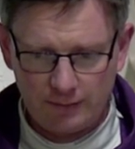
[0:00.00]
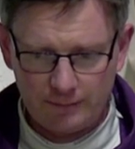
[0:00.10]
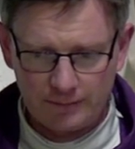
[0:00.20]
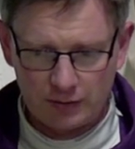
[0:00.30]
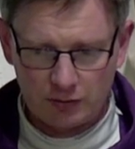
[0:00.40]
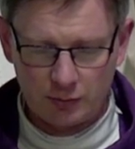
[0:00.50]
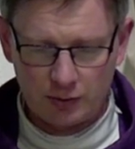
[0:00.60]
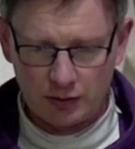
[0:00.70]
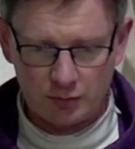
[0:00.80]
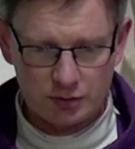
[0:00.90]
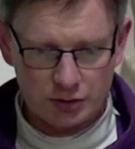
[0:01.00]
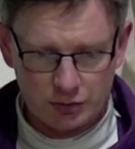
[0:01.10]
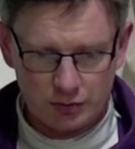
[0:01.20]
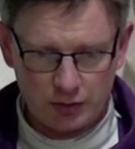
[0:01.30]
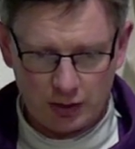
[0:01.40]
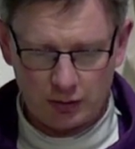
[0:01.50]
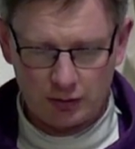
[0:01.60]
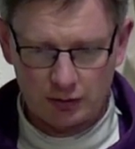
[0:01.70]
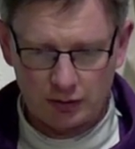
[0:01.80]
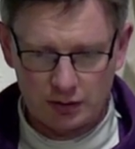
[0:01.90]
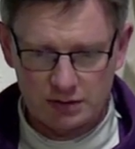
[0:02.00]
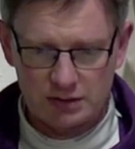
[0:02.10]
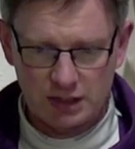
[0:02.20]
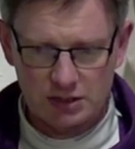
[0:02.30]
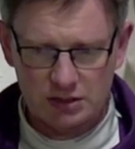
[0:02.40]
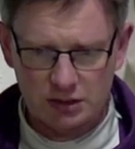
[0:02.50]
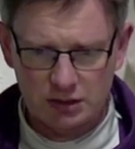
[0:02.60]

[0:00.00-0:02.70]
that Lord, we can come to you our consolation.